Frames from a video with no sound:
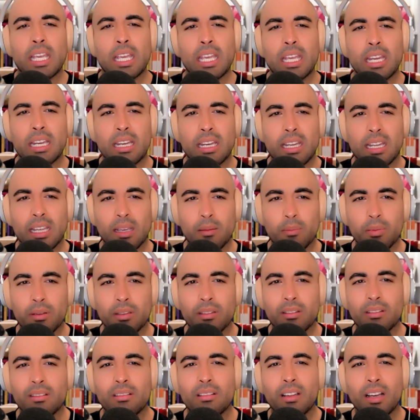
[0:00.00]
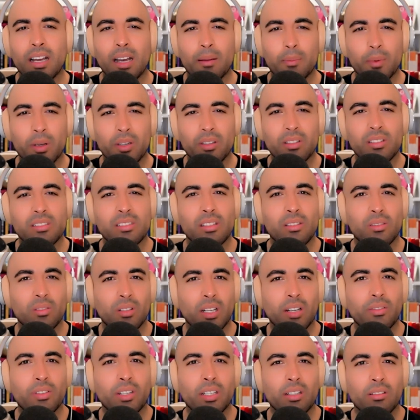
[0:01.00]
inhibit harmonious and
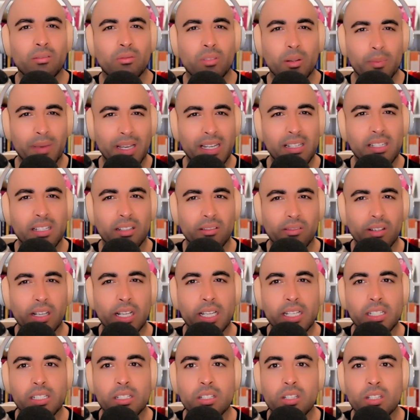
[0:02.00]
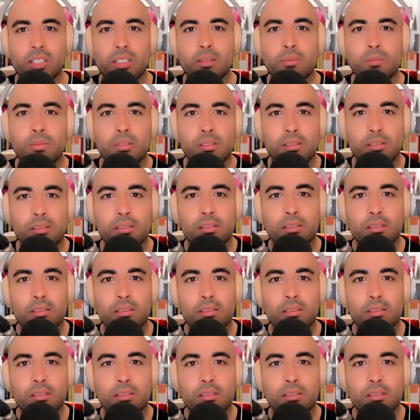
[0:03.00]
thriving romantic relationships?